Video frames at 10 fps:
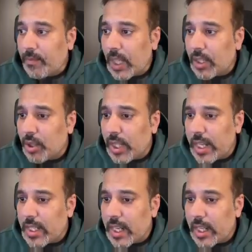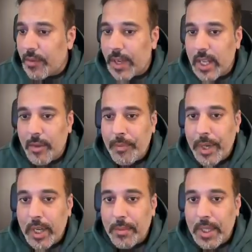So that is kind of like a
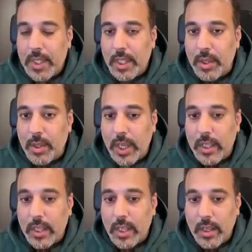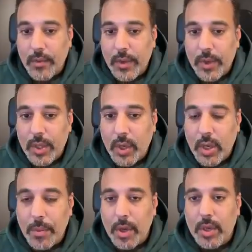pretty basic, when we talk
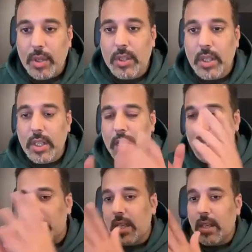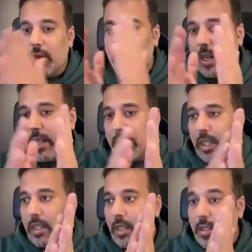about authentication,
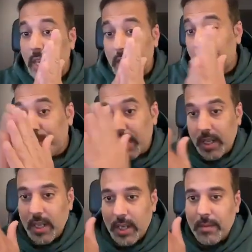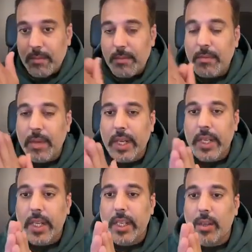authorization, that's practically,
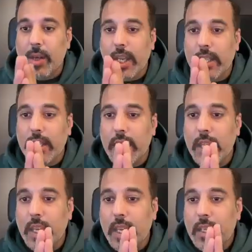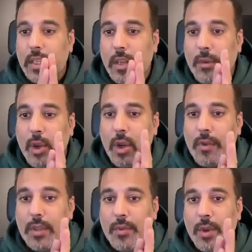like the thing we
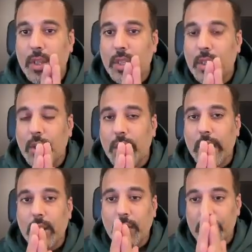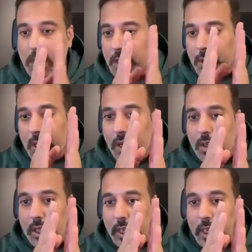always focusing on. Like obviously you can
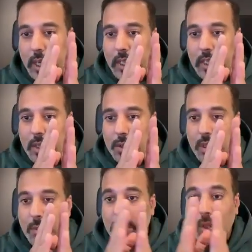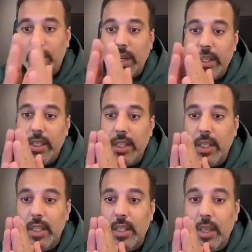authenticate the user, but
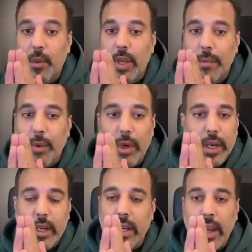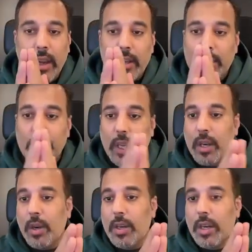authorization is equally important. You
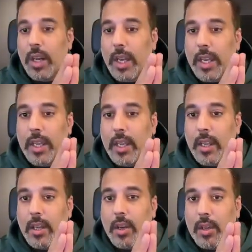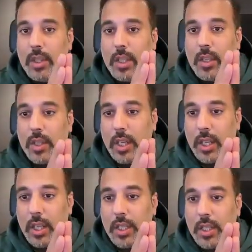cannot rely on the
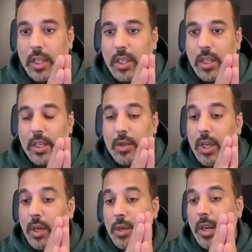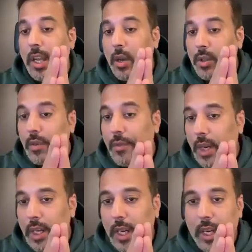authentication, and you cannot rely on the
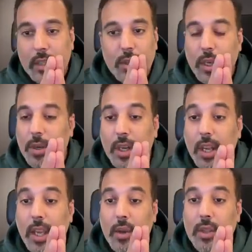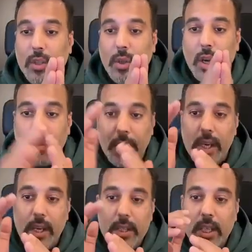front end. You cannot rely on your upper
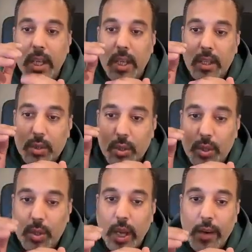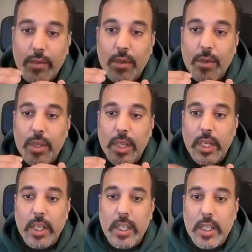layers. So you have to
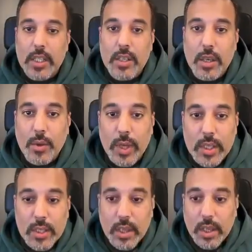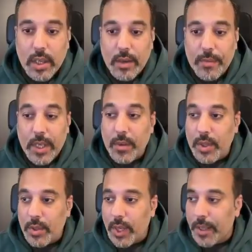treat each request
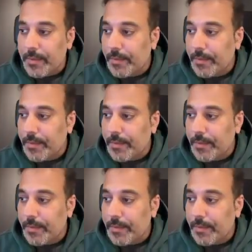individually.